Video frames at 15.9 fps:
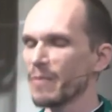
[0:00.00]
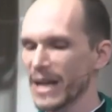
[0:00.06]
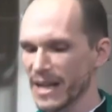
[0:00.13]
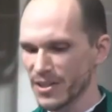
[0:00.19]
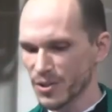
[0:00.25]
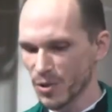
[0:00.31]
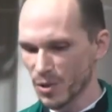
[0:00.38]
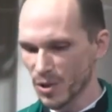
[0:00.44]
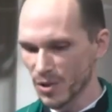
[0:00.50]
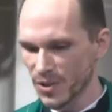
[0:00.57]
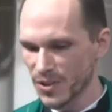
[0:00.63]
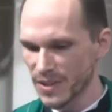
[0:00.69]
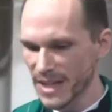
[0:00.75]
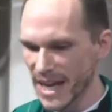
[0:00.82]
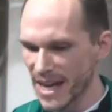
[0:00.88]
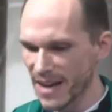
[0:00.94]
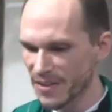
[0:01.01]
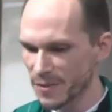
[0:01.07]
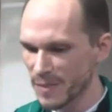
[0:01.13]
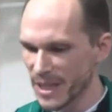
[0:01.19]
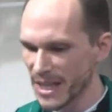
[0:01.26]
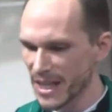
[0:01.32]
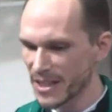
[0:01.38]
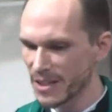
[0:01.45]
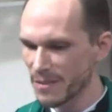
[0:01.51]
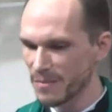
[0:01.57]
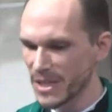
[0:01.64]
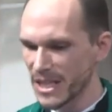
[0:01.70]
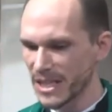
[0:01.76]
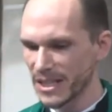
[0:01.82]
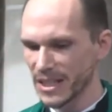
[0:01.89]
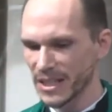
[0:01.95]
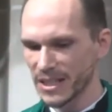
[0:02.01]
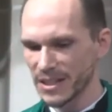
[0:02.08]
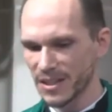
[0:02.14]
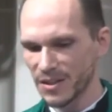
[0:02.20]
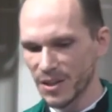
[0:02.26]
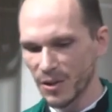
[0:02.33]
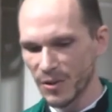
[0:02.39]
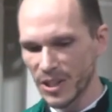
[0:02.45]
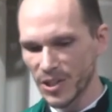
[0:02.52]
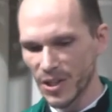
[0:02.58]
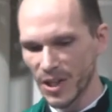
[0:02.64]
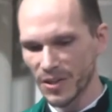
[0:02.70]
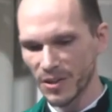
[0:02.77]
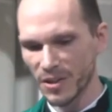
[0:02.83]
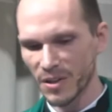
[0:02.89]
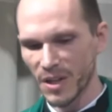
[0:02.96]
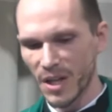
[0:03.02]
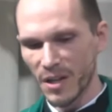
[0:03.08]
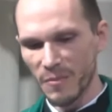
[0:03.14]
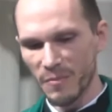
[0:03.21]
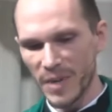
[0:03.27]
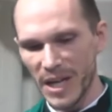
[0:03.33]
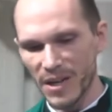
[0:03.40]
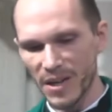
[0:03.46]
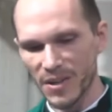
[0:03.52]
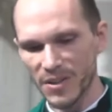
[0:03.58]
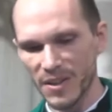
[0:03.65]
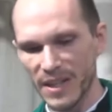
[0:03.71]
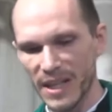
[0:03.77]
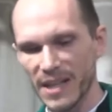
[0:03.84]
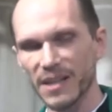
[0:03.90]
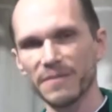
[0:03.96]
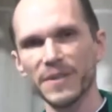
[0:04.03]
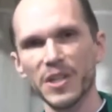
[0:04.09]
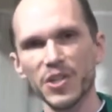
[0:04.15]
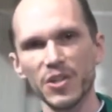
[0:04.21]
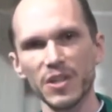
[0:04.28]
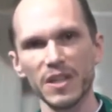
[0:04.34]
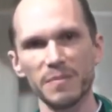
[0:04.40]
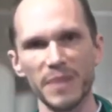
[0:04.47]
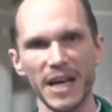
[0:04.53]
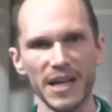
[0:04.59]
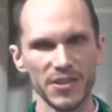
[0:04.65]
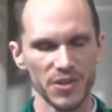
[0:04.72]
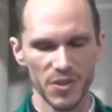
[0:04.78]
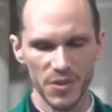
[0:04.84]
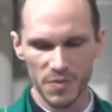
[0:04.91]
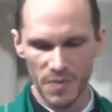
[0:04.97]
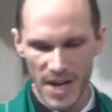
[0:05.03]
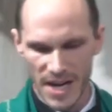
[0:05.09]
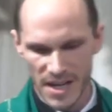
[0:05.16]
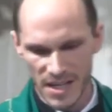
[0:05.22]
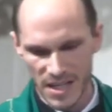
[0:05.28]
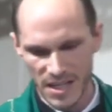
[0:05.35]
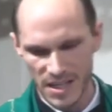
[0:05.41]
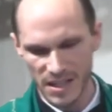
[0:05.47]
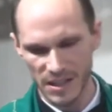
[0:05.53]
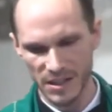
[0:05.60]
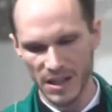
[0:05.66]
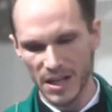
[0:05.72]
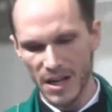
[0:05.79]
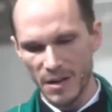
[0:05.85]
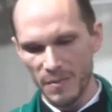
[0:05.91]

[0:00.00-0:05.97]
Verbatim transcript: pastoral staffs began to meet and get to know each other better, so that eventually Pastors Randy and